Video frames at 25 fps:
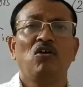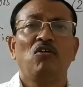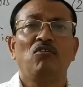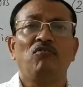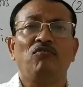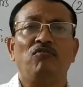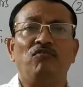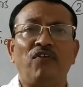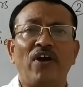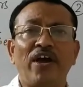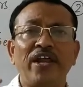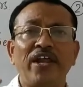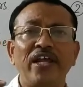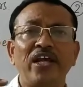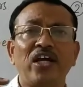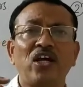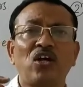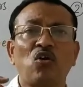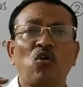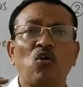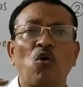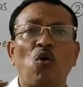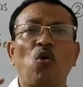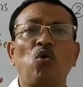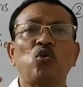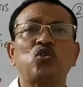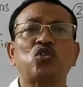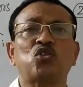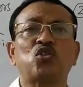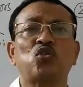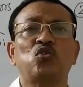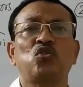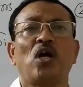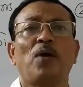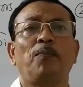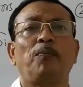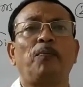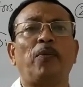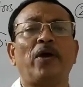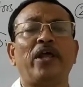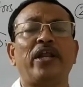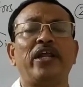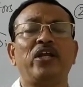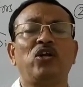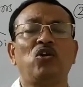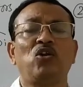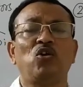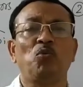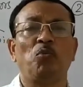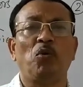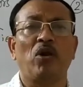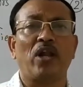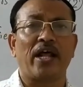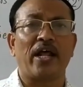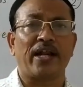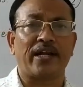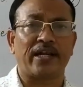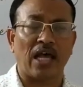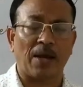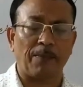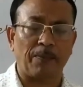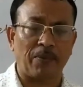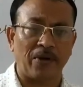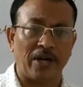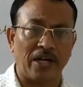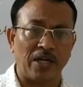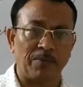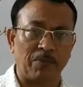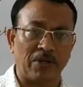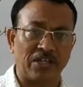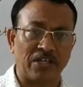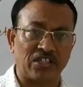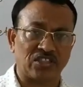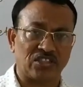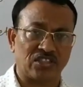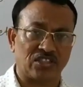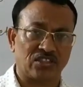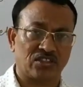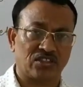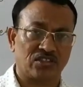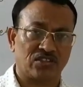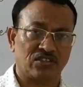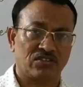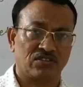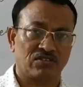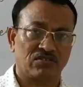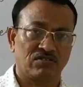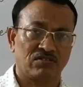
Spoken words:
very close to the peritubular capillary plexus.